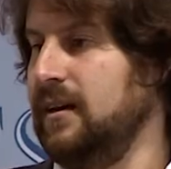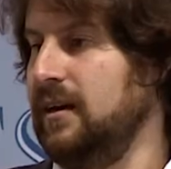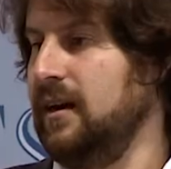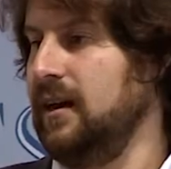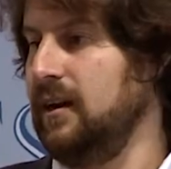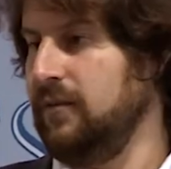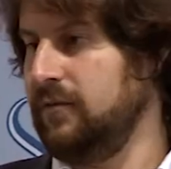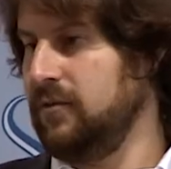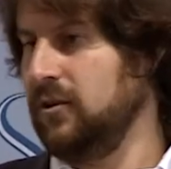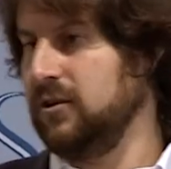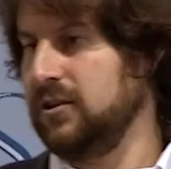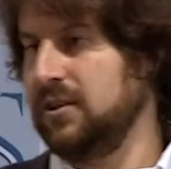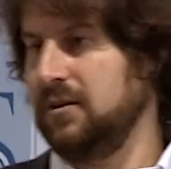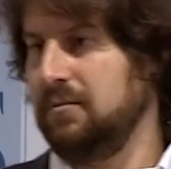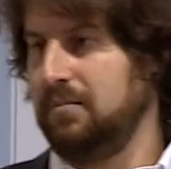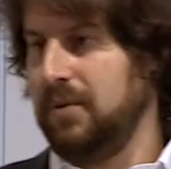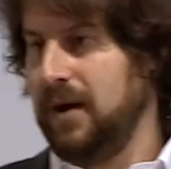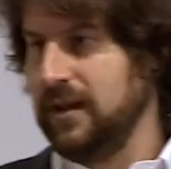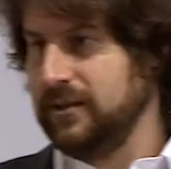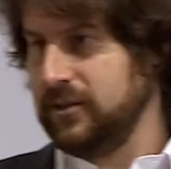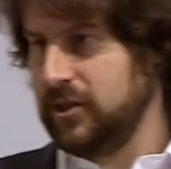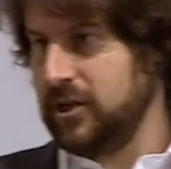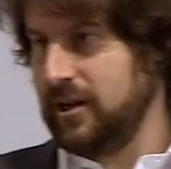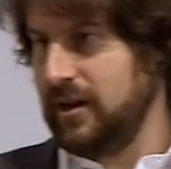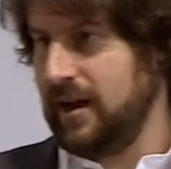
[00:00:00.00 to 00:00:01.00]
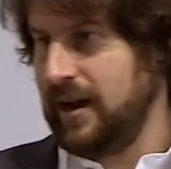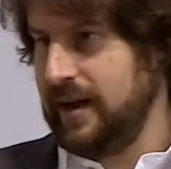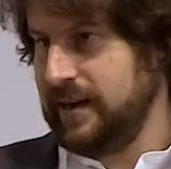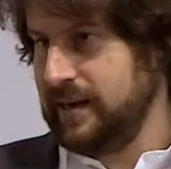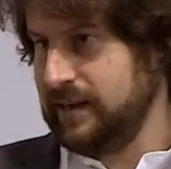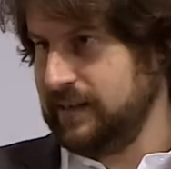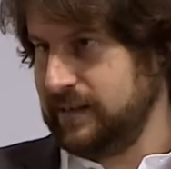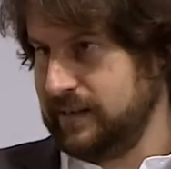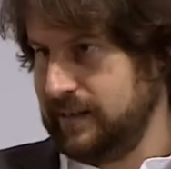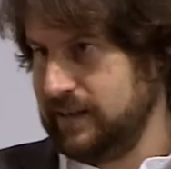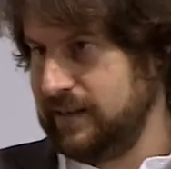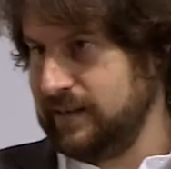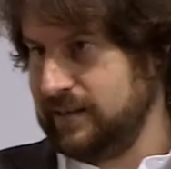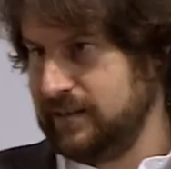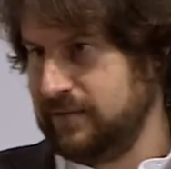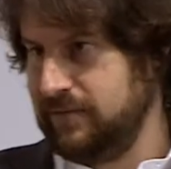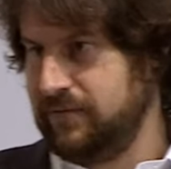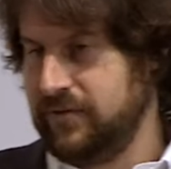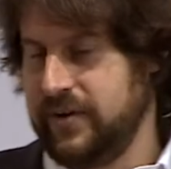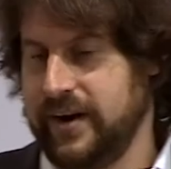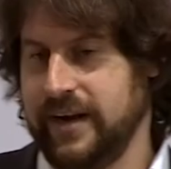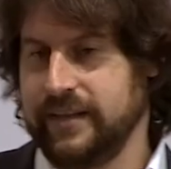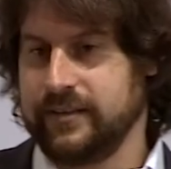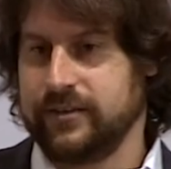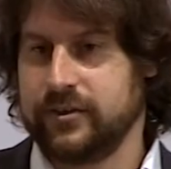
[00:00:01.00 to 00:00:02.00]
And of course the punchline is that it's a
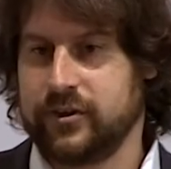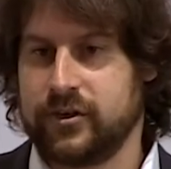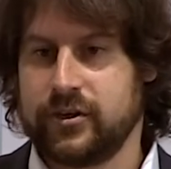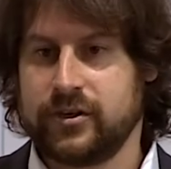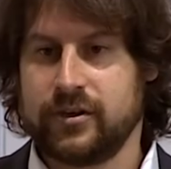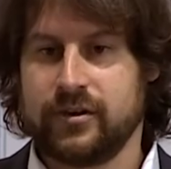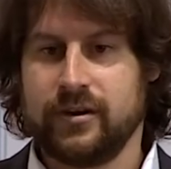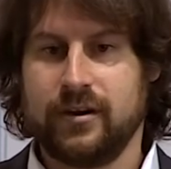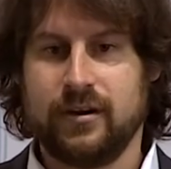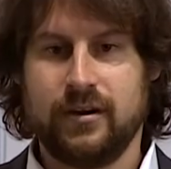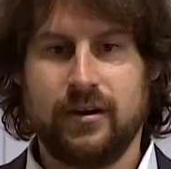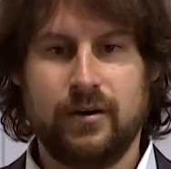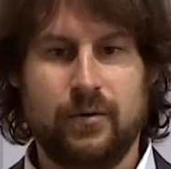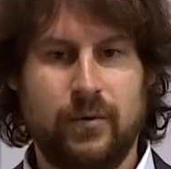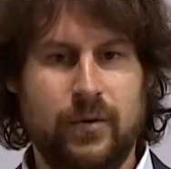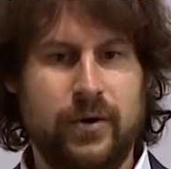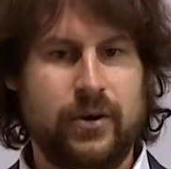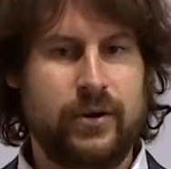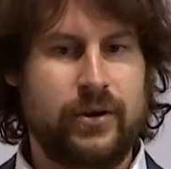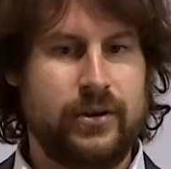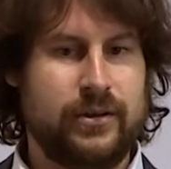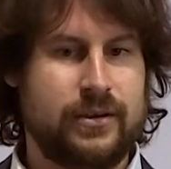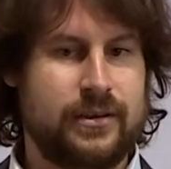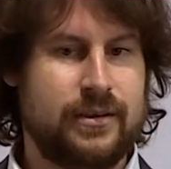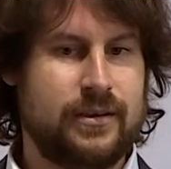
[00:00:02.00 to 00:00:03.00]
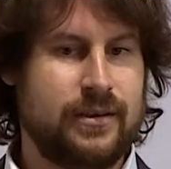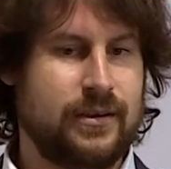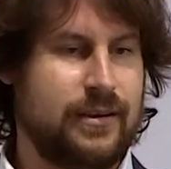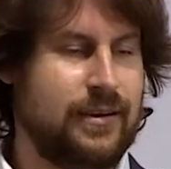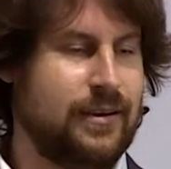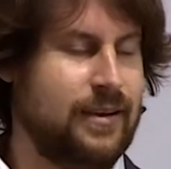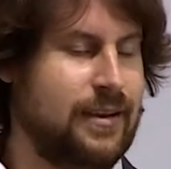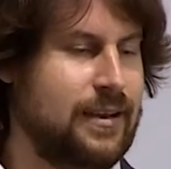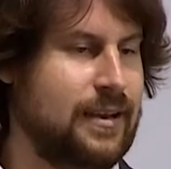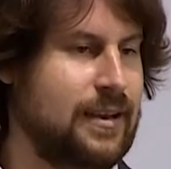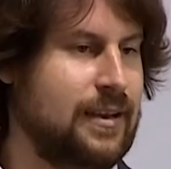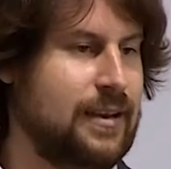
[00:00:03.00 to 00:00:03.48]
French uh, word. Uh,